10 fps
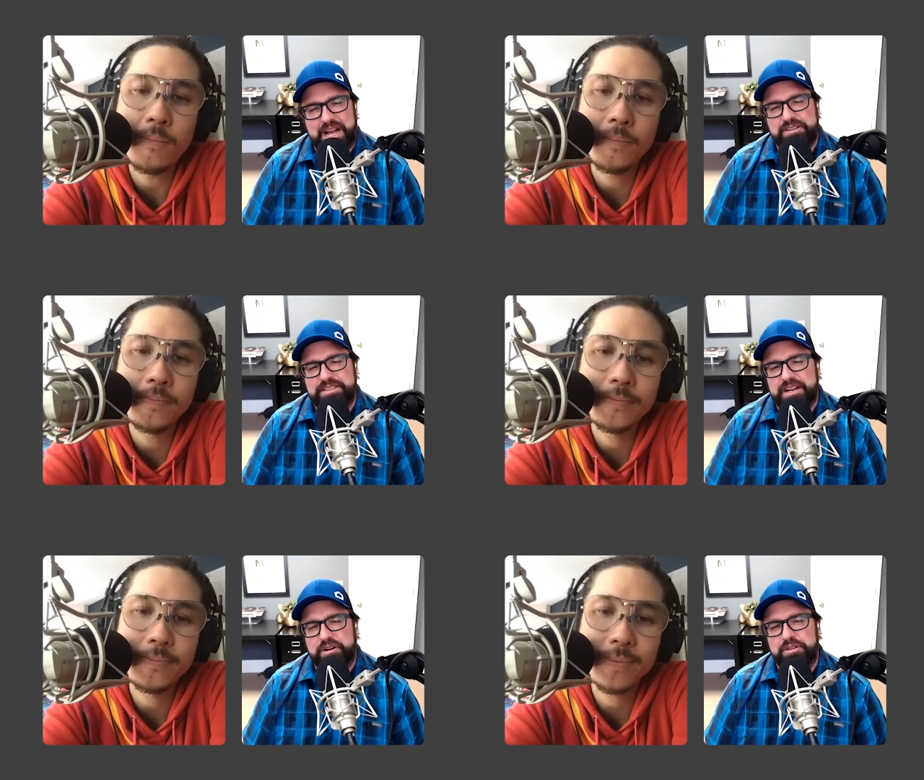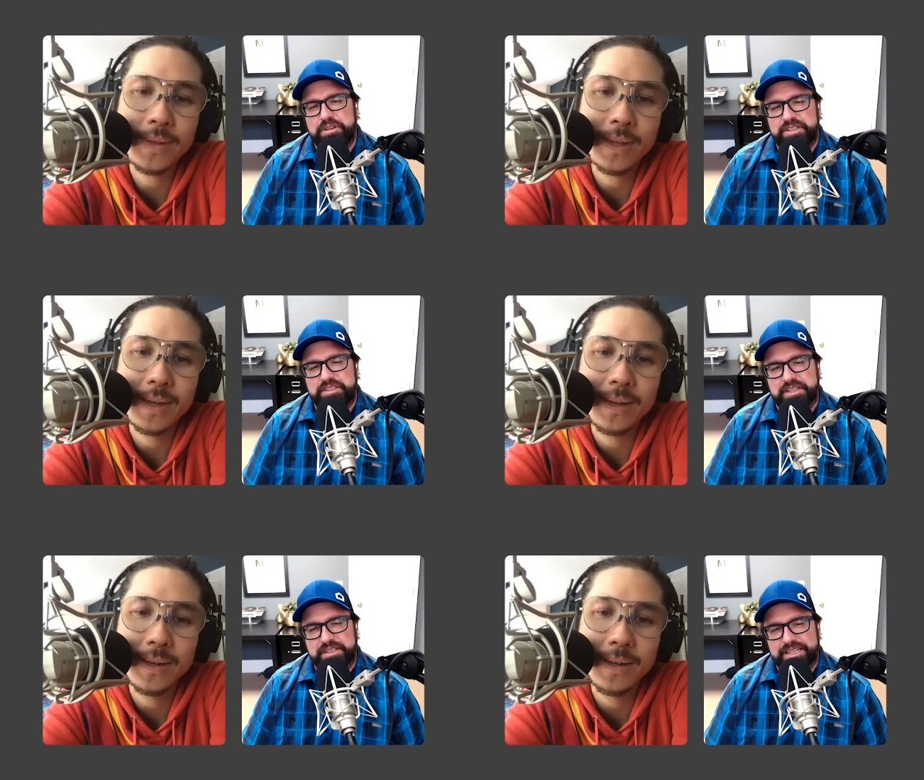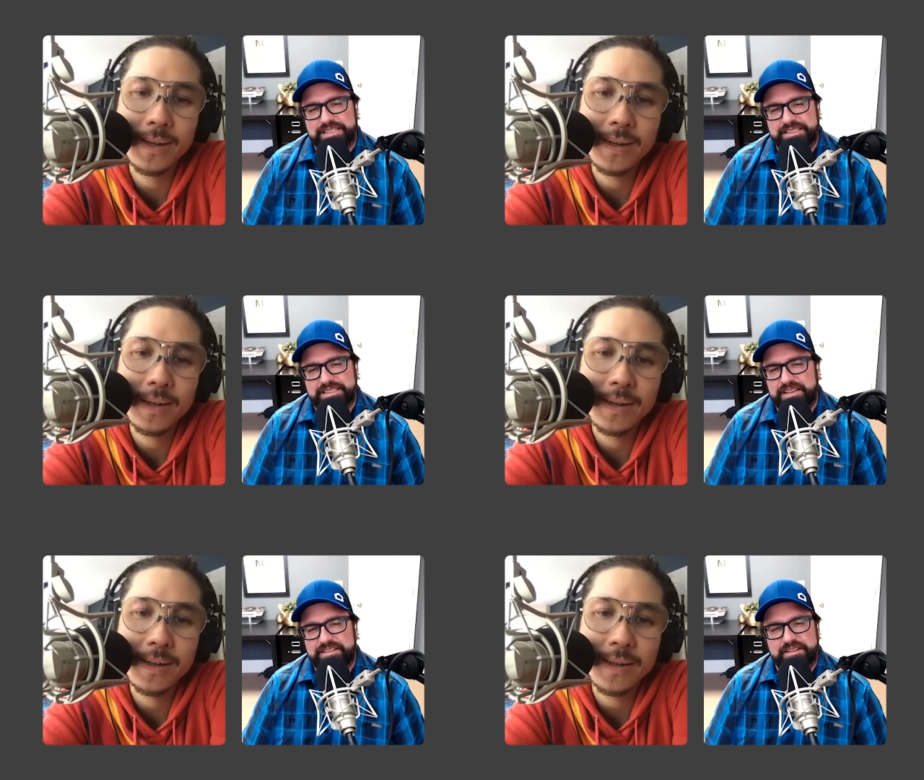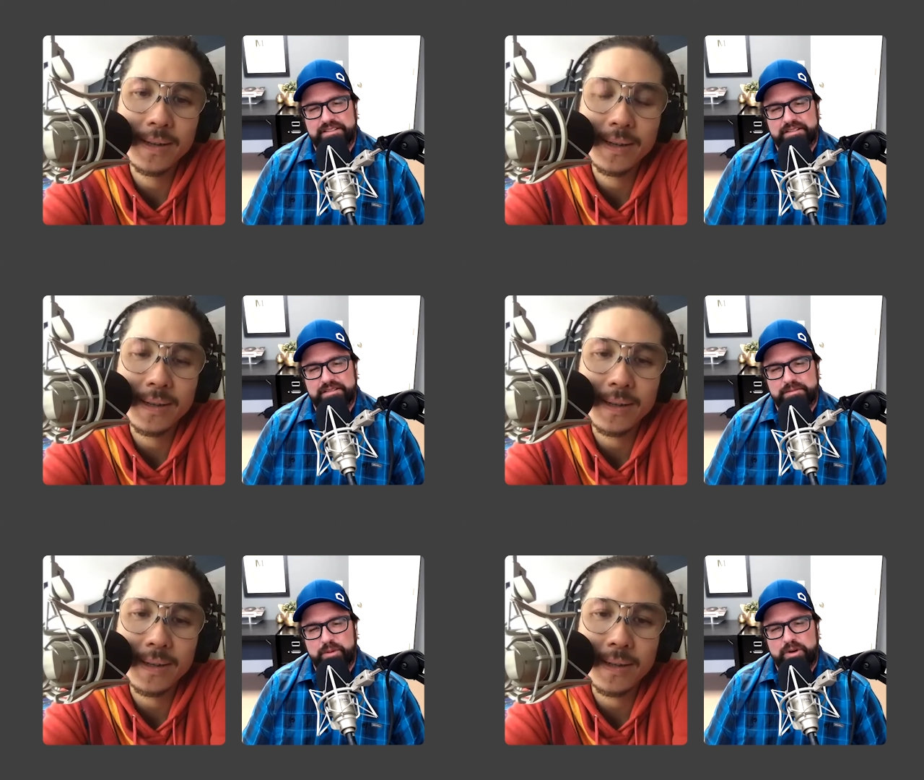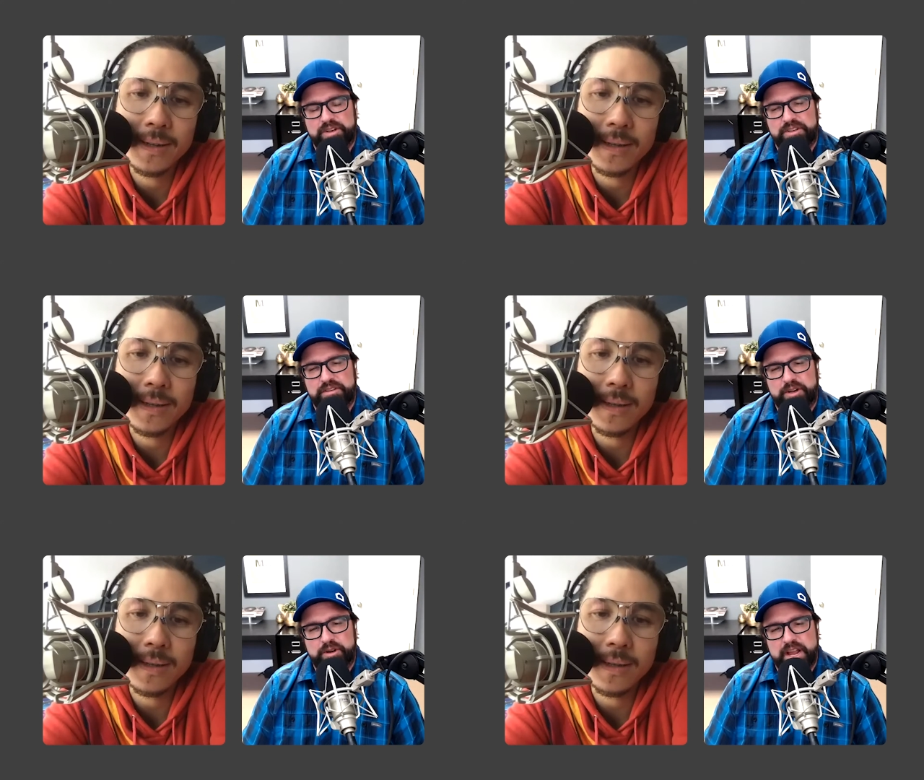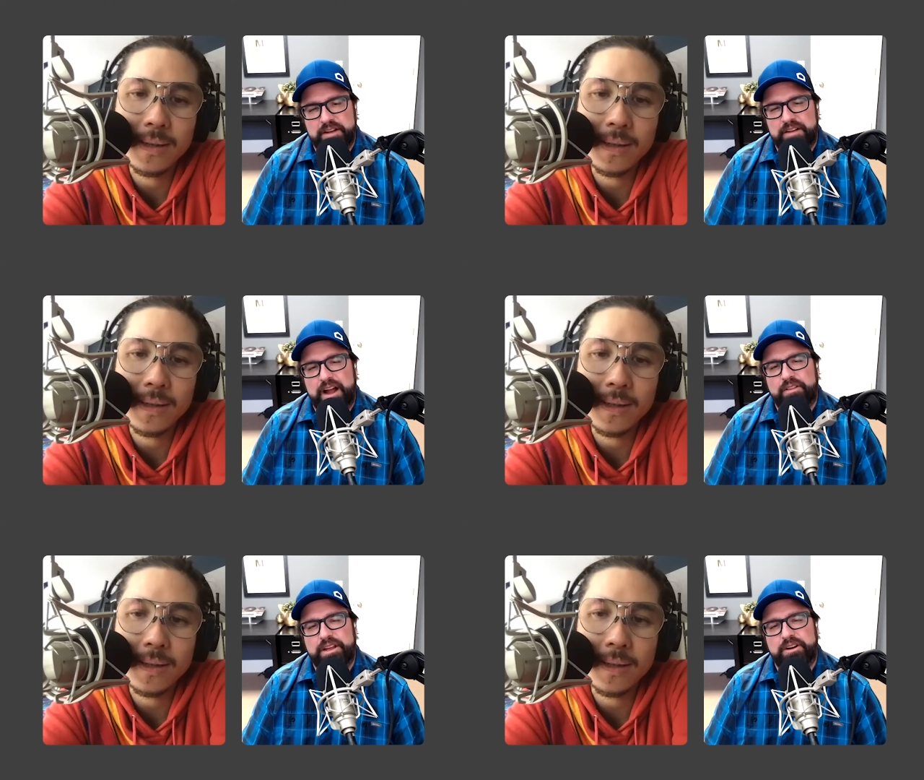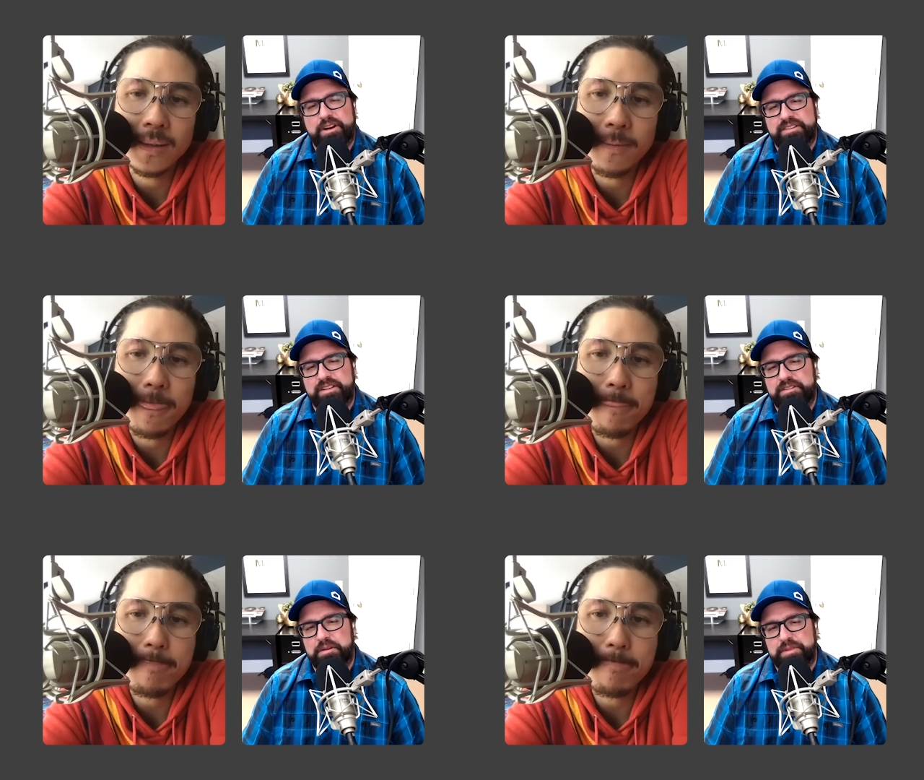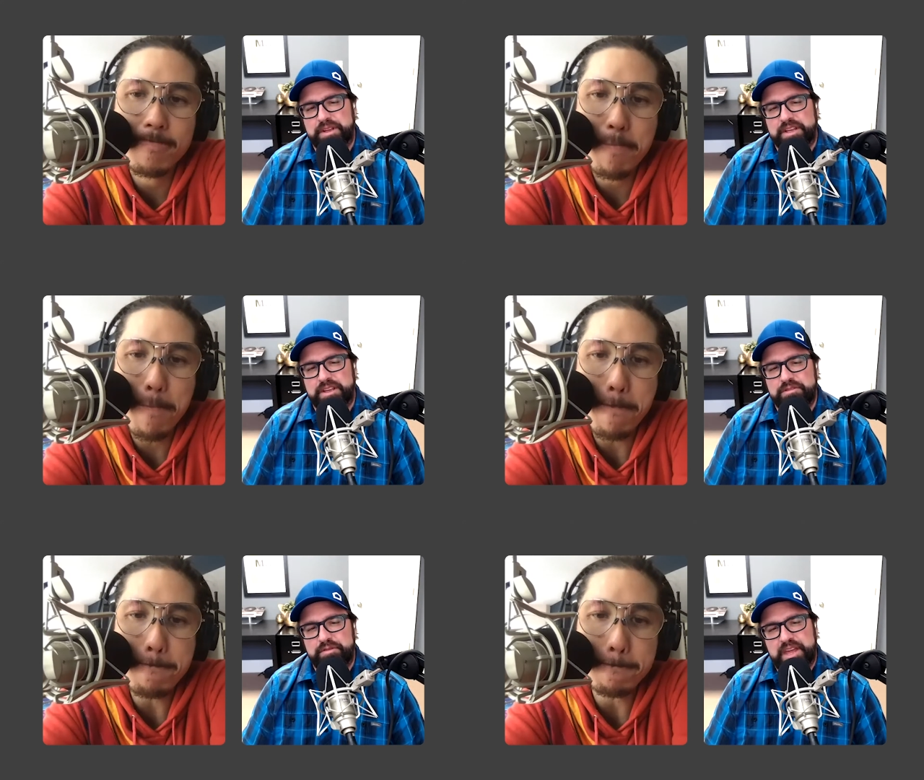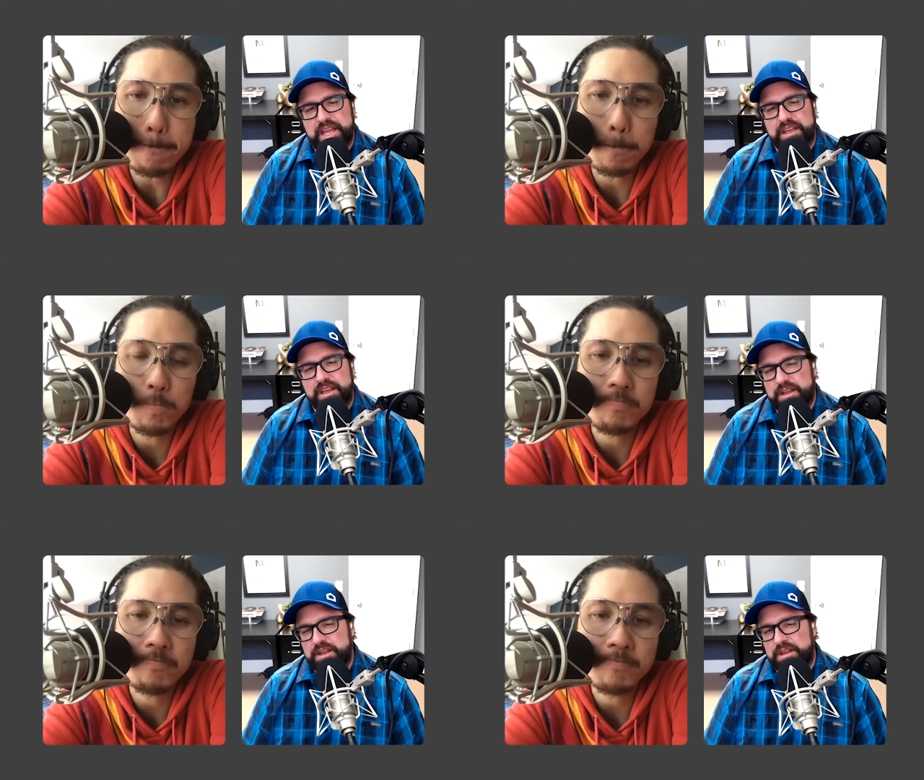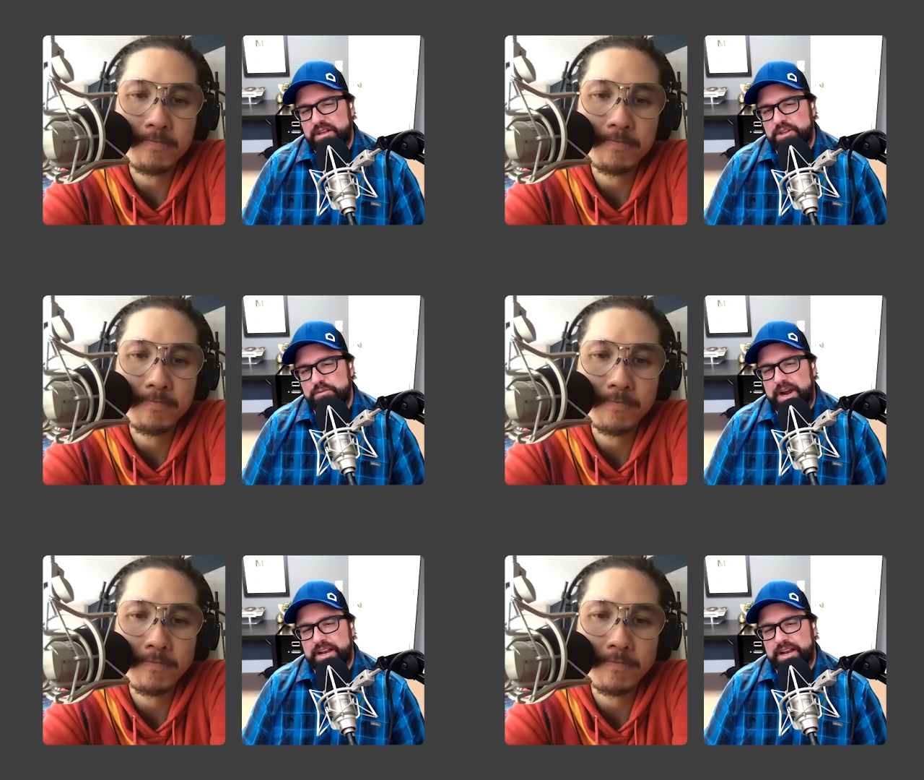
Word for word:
Speaker 1: how does that go logistically? Is it, is it more just of a creative outlet, or is it something that you think you